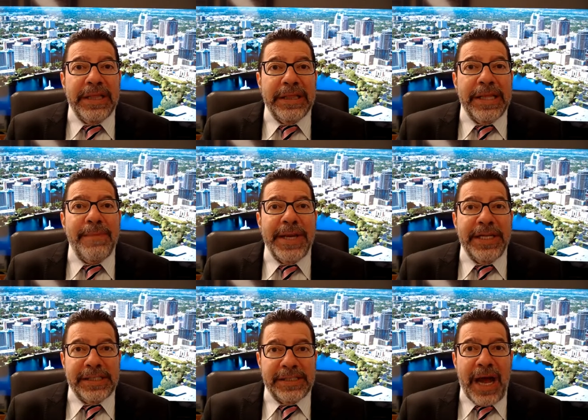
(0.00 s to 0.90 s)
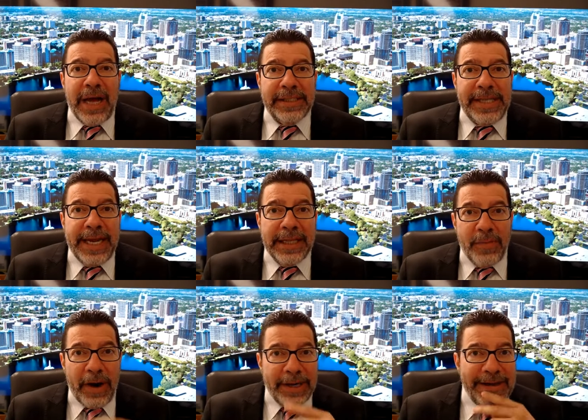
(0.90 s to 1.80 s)
limited stocks taking the
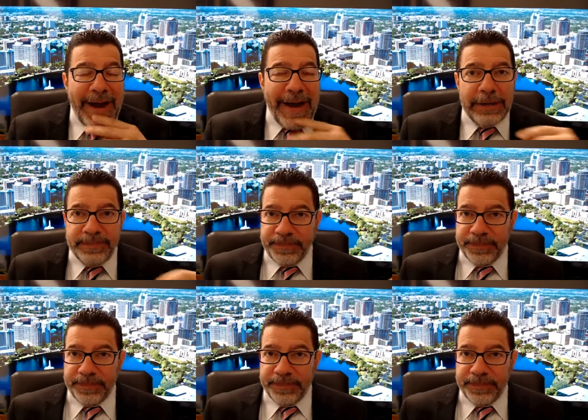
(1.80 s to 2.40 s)
markets higher.